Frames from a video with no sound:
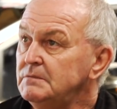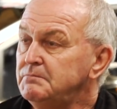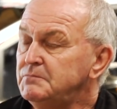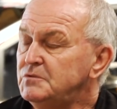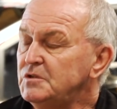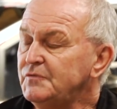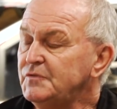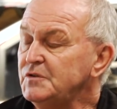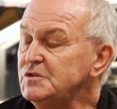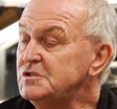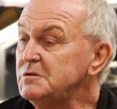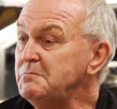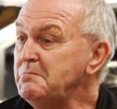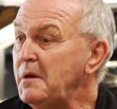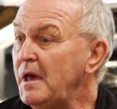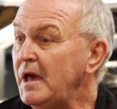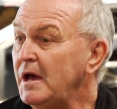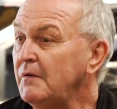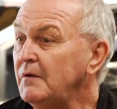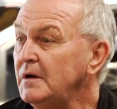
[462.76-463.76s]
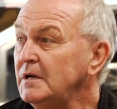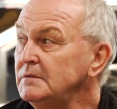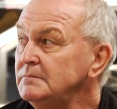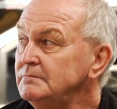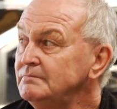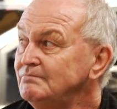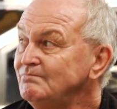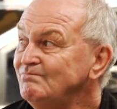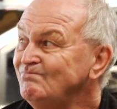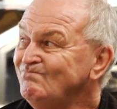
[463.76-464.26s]
Difference in power?
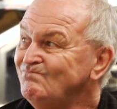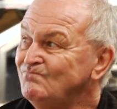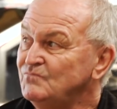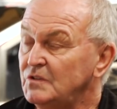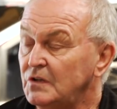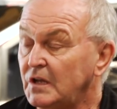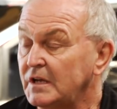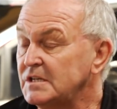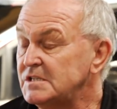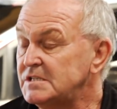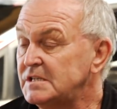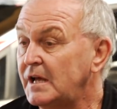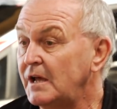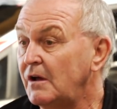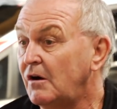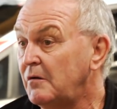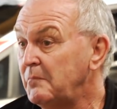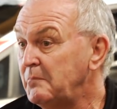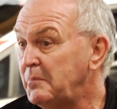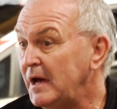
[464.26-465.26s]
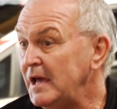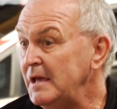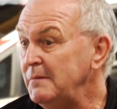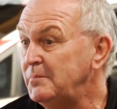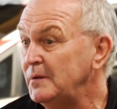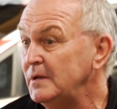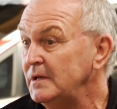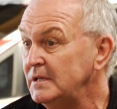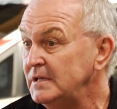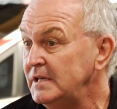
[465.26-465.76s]
Like I say, on
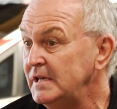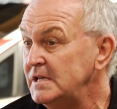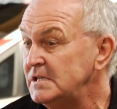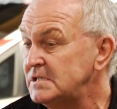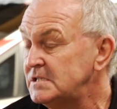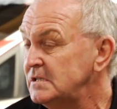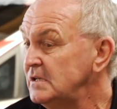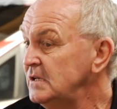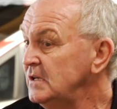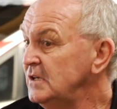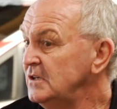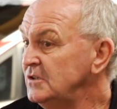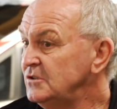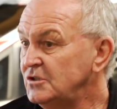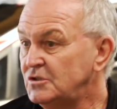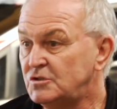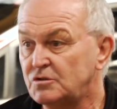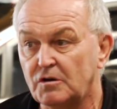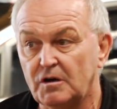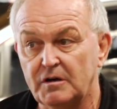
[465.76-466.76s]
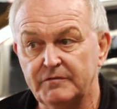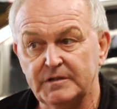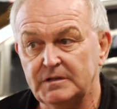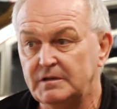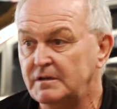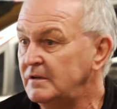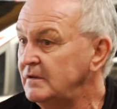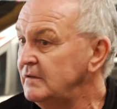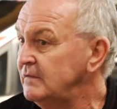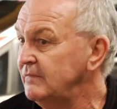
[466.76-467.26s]
paper, yes. To drive it,
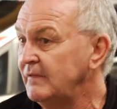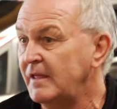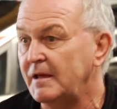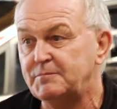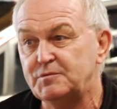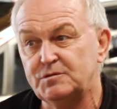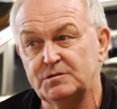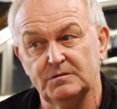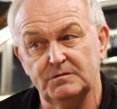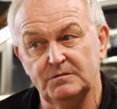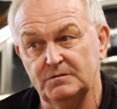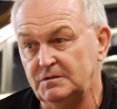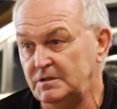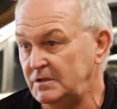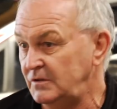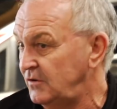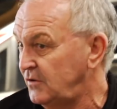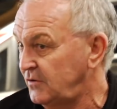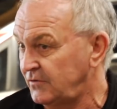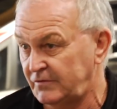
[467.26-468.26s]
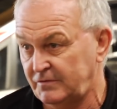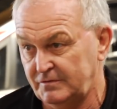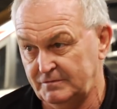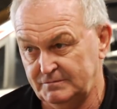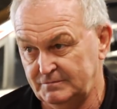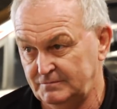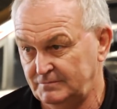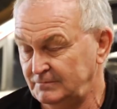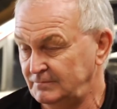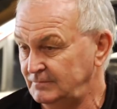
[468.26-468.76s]
absolutely not.
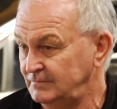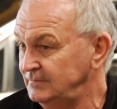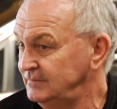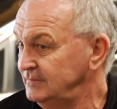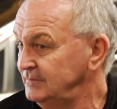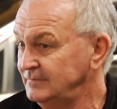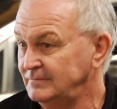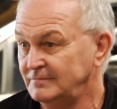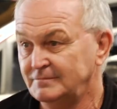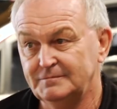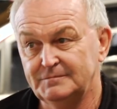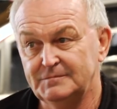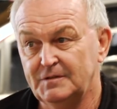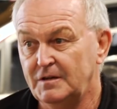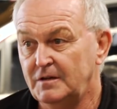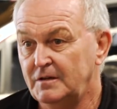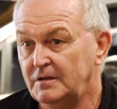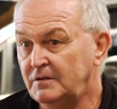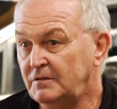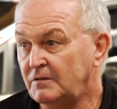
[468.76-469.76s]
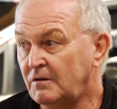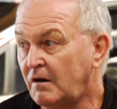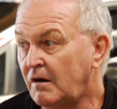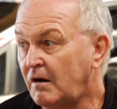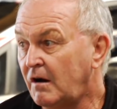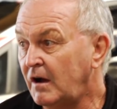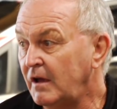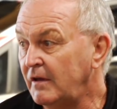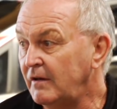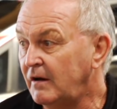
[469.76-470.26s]

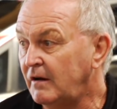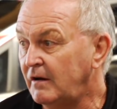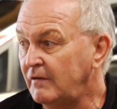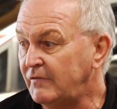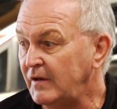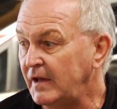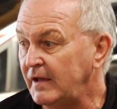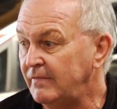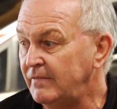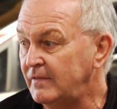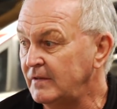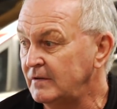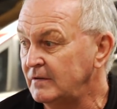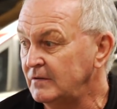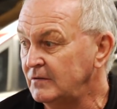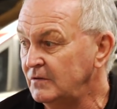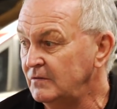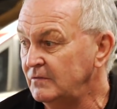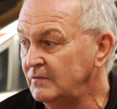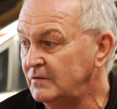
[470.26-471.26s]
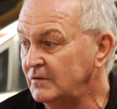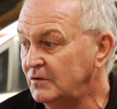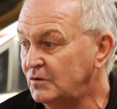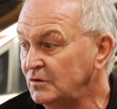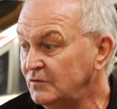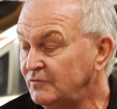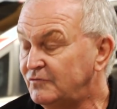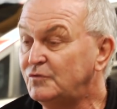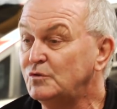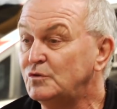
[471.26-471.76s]
I've had the
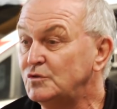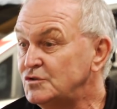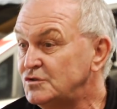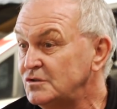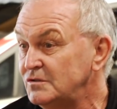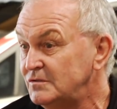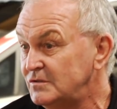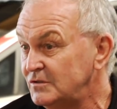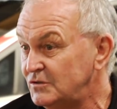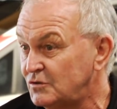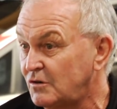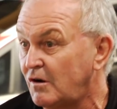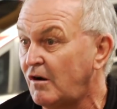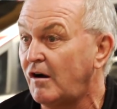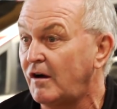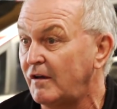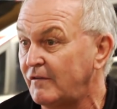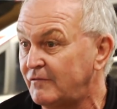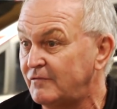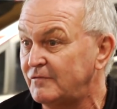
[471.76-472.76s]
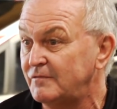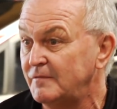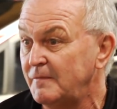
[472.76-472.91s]
good fortune to drive